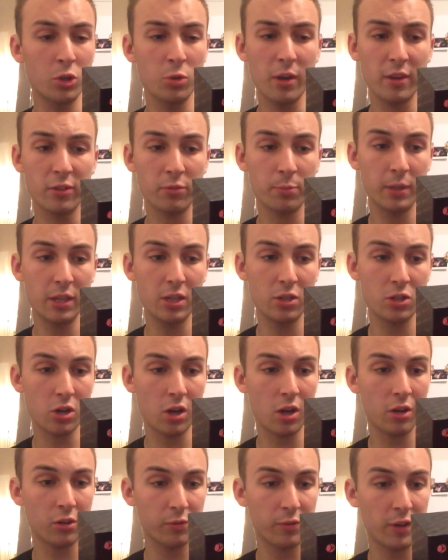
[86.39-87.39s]
USB
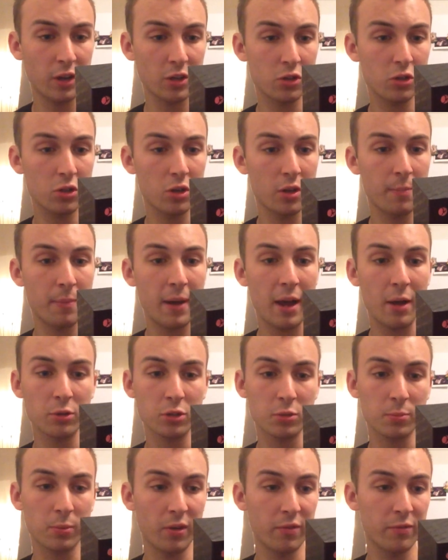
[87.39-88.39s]
charge function and power
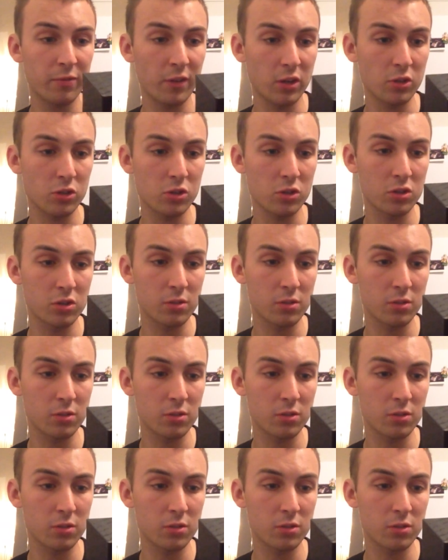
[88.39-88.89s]
supply function